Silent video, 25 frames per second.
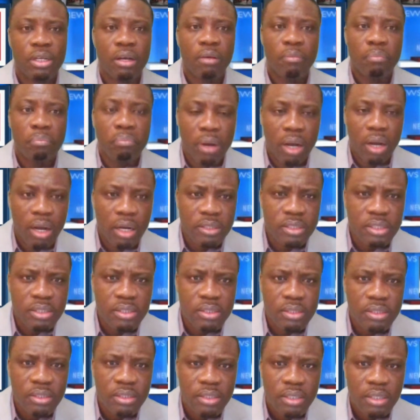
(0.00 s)
but
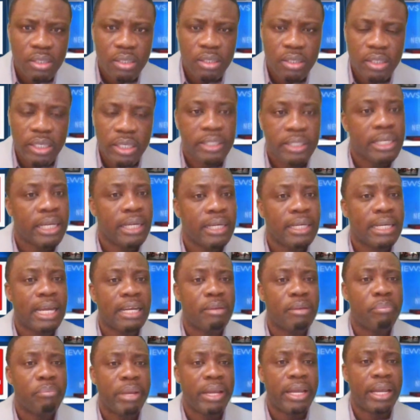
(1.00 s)
they think that the
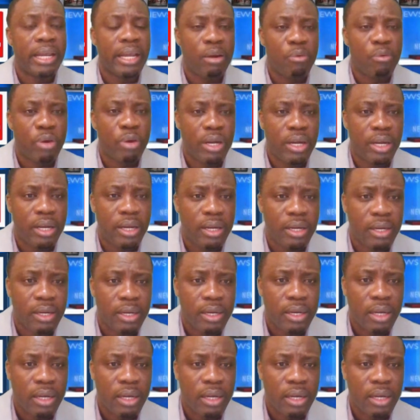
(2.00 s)
man already